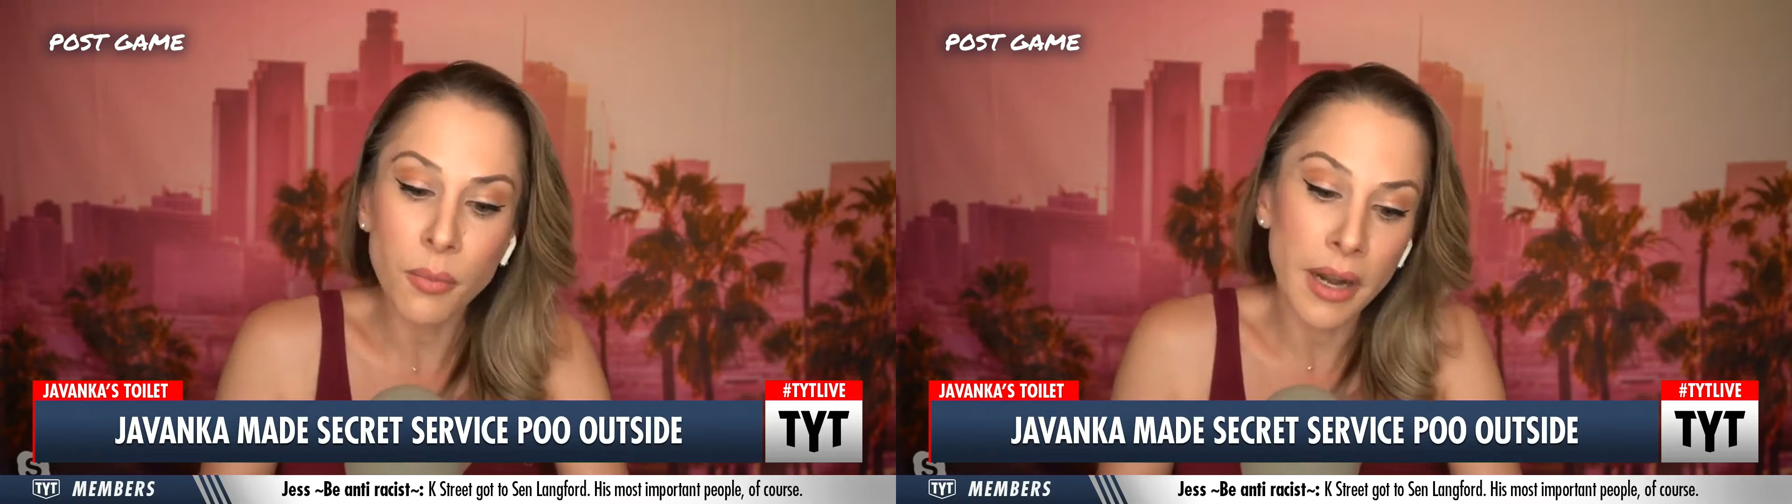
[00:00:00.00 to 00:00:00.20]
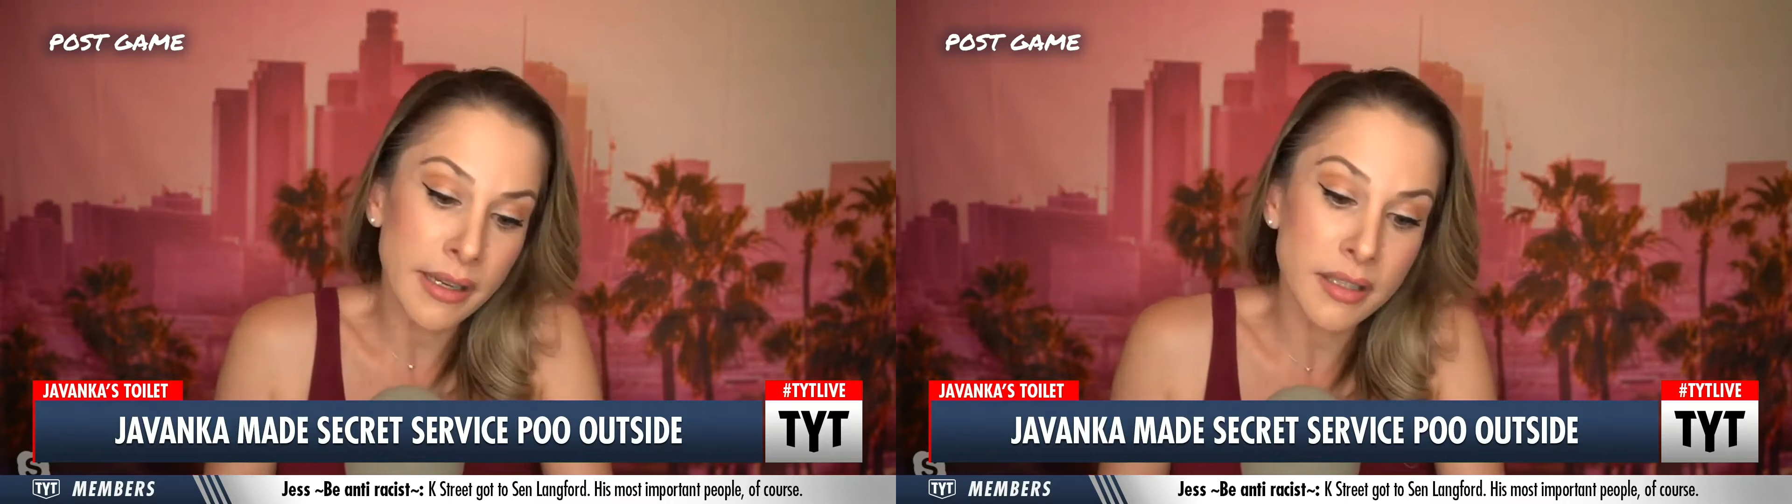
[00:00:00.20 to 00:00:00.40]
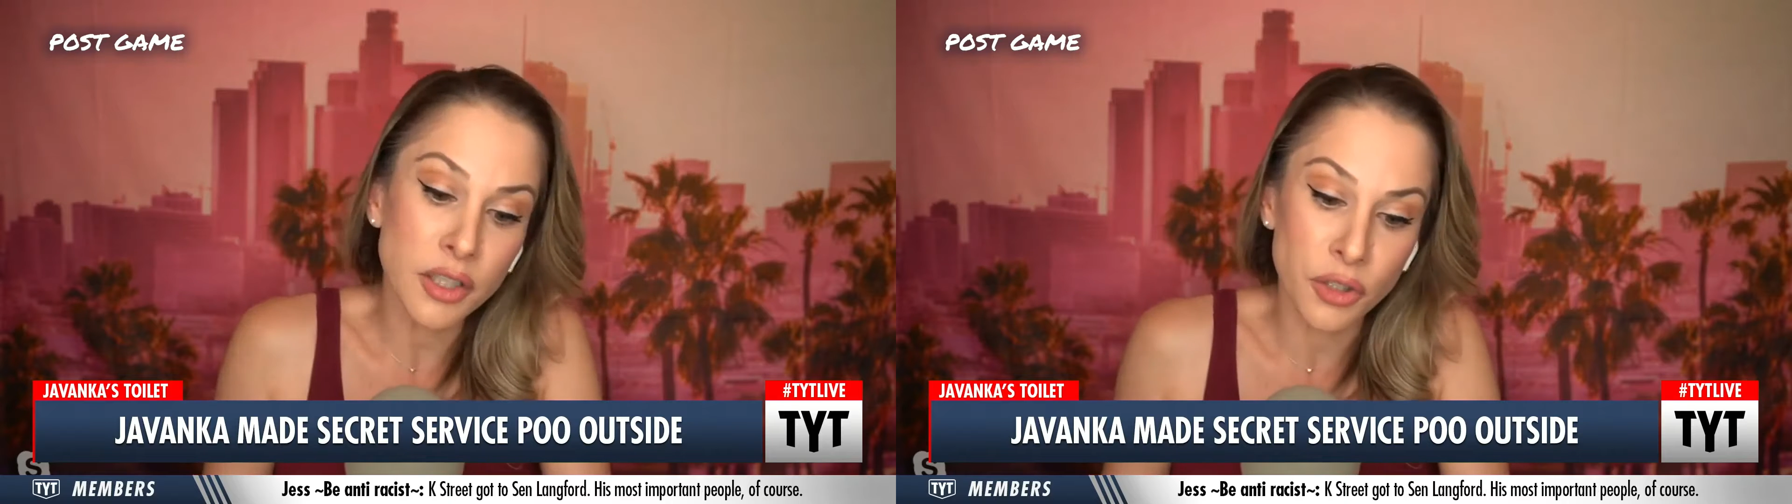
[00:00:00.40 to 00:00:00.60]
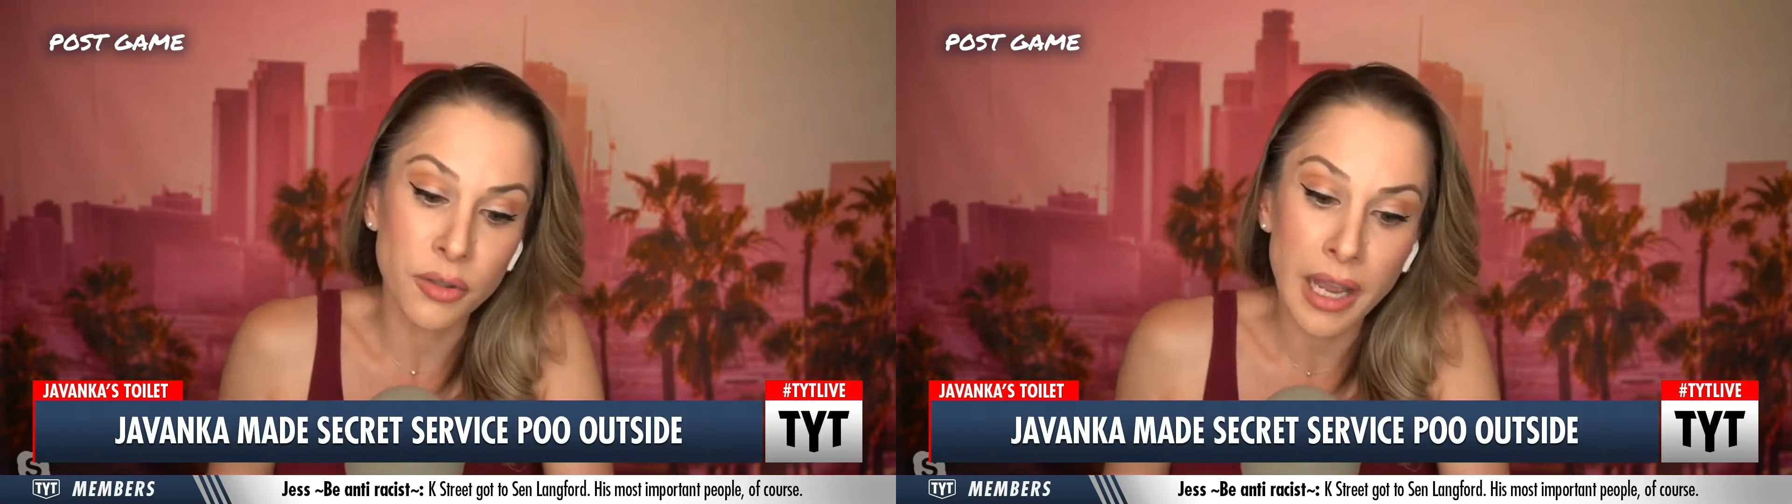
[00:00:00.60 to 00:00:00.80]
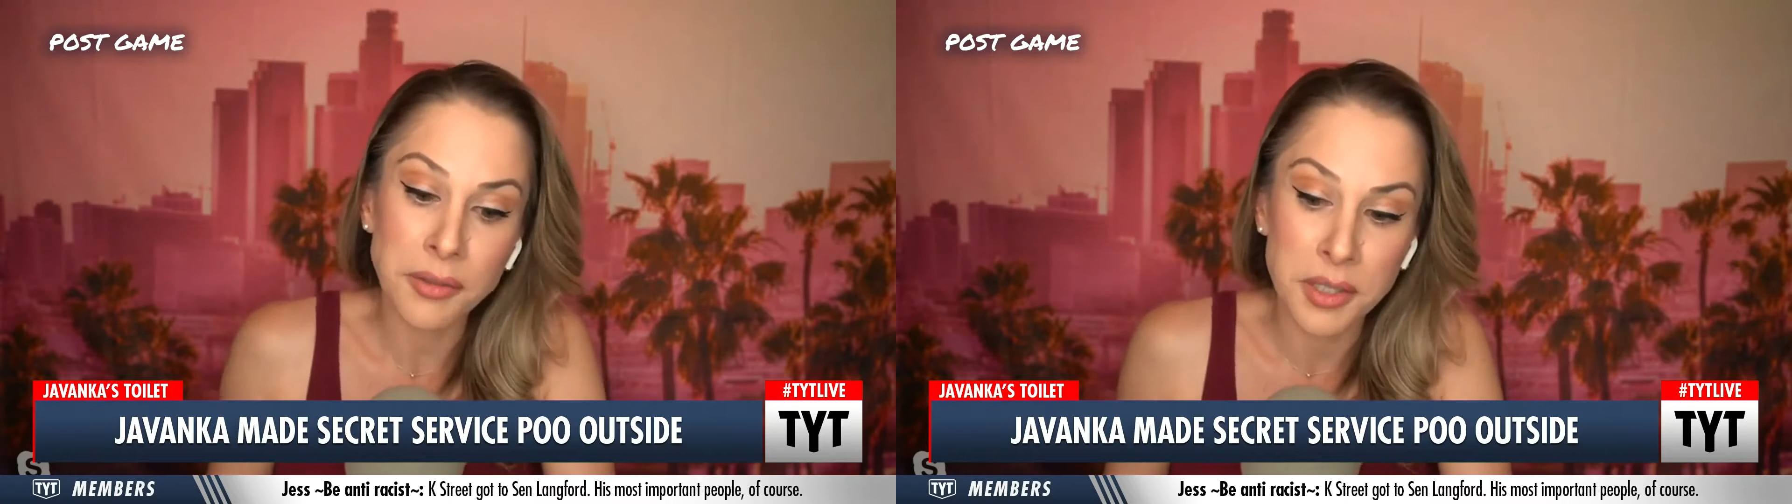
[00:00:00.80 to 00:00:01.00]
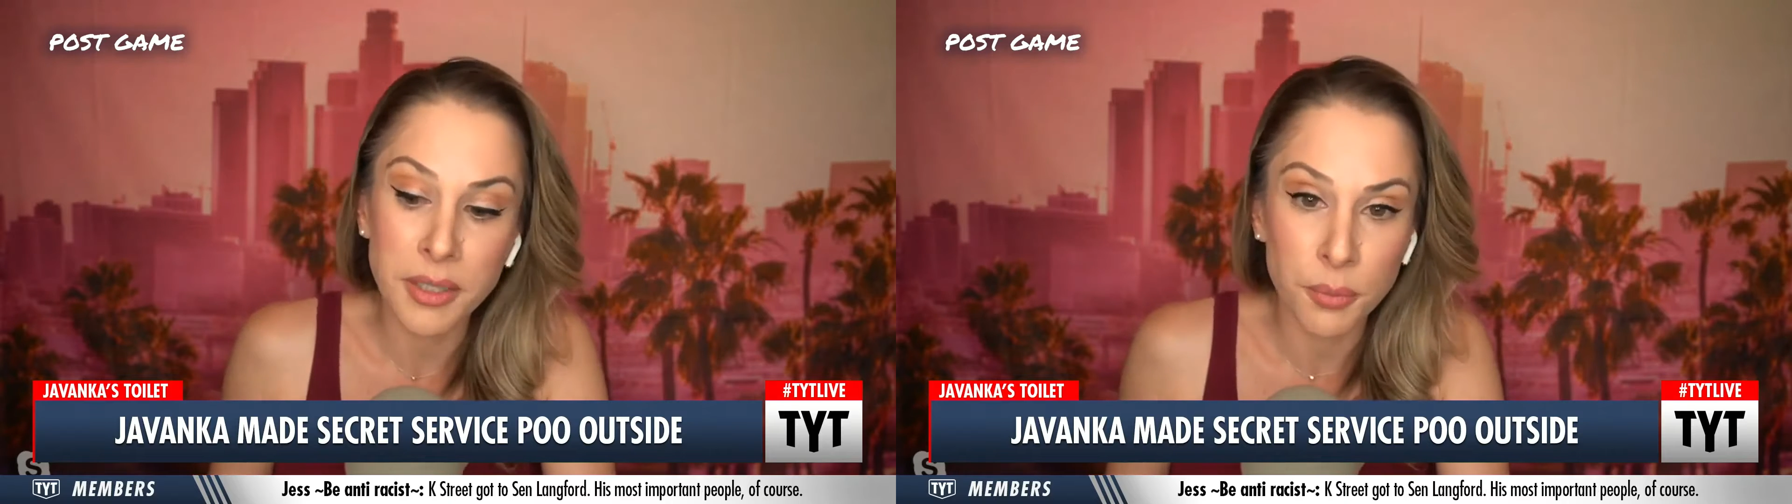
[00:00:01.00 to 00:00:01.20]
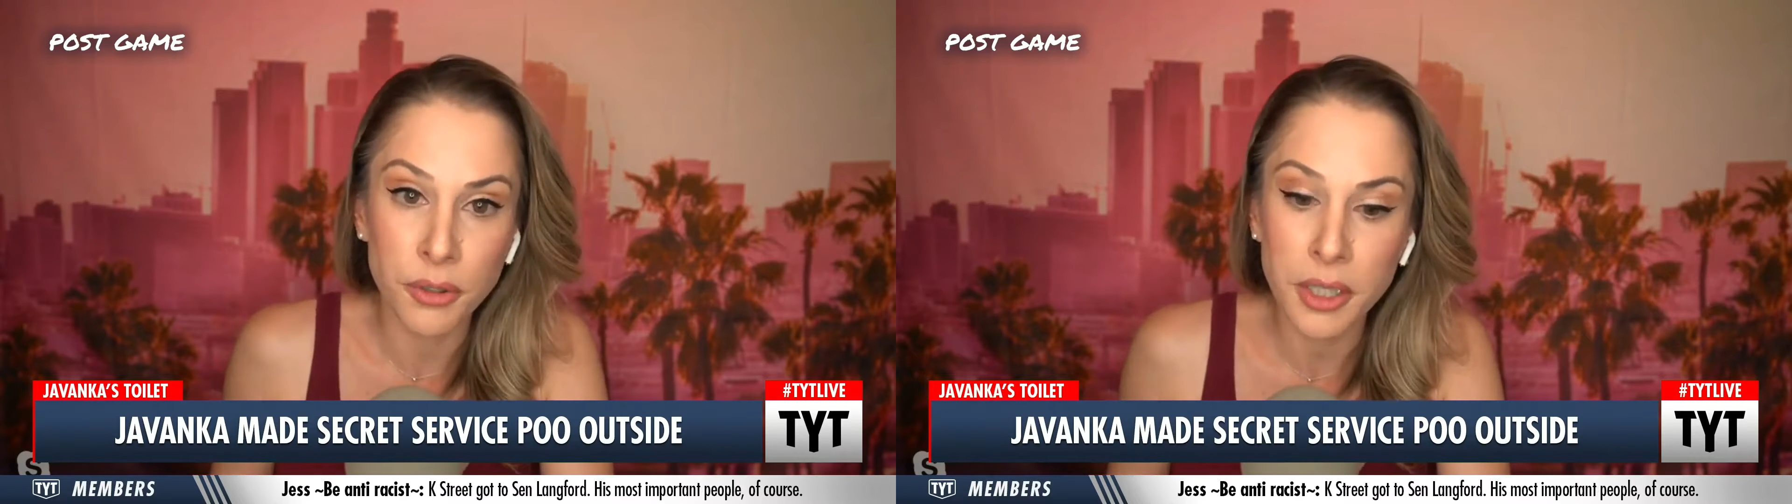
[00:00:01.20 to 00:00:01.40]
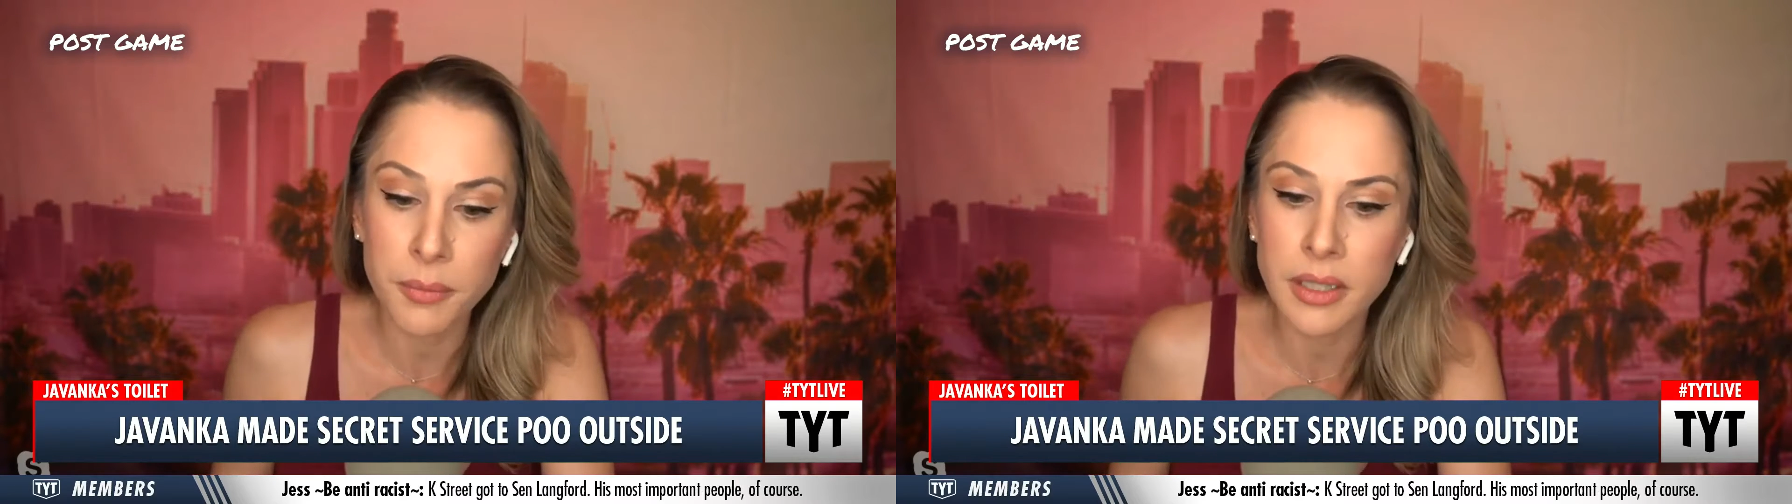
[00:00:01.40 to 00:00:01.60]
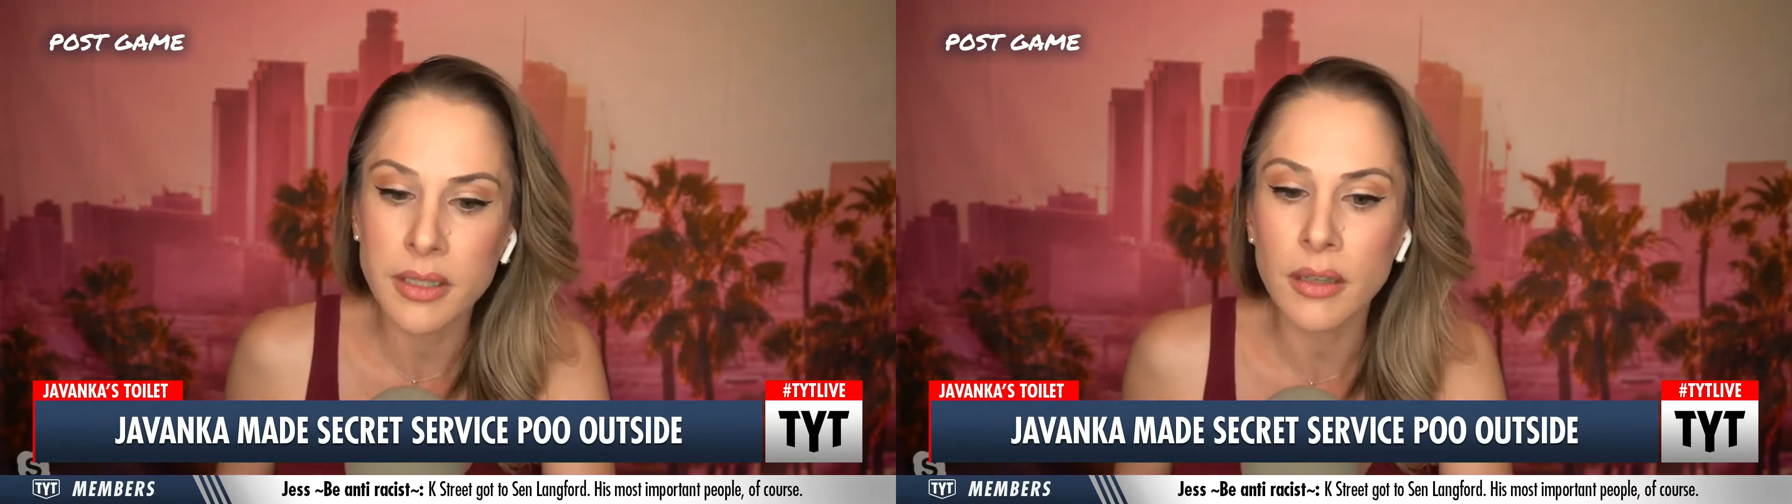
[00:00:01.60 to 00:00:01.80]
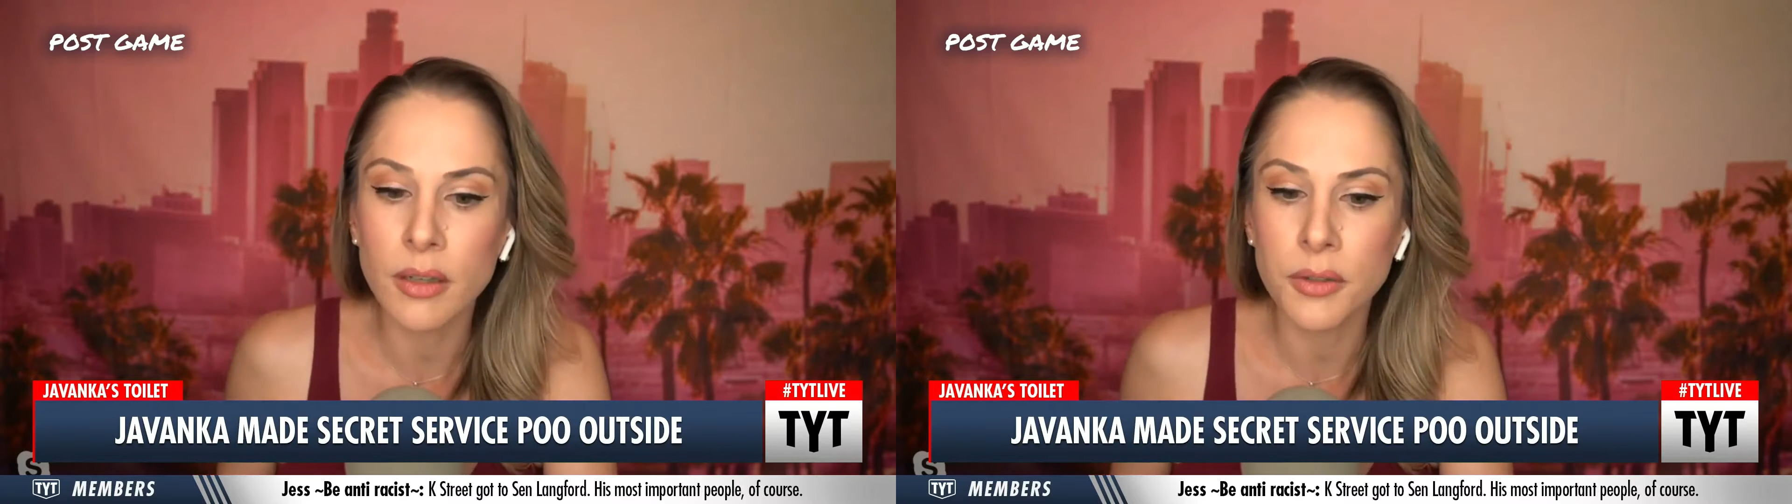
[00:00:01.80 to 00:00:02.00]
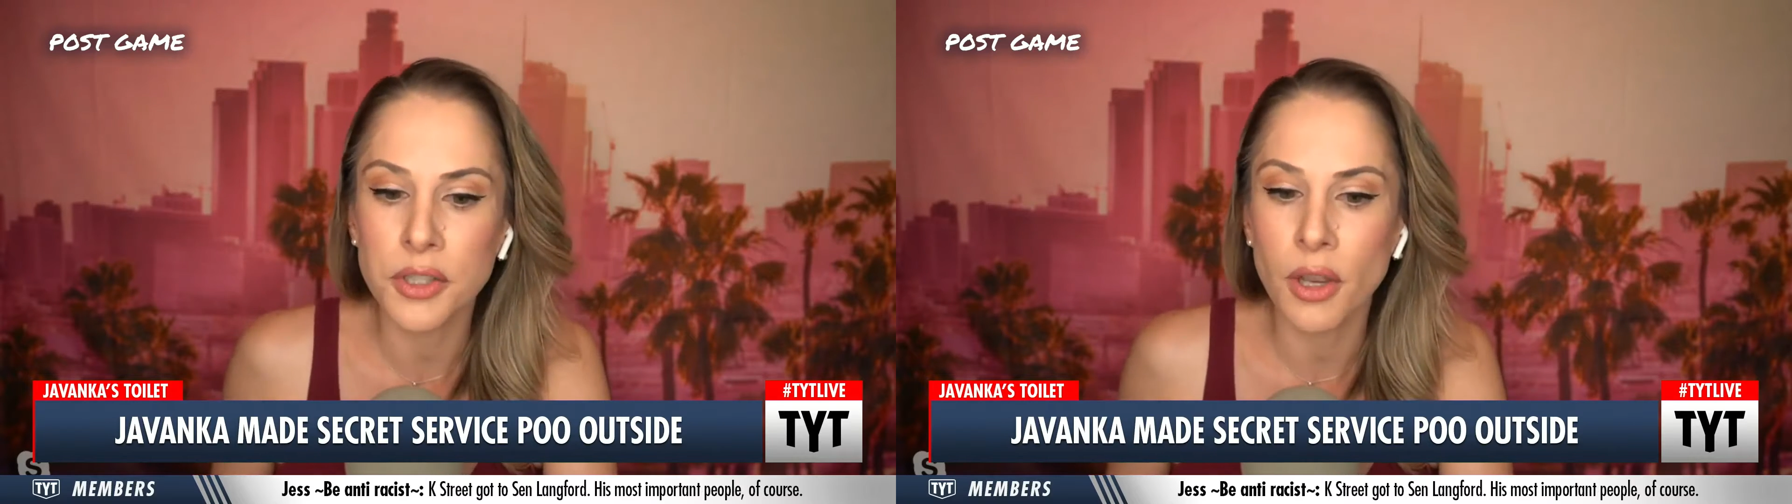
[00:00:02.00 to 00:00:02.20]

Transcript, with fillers: deal, but I guess it turned out to be a pretty big deal.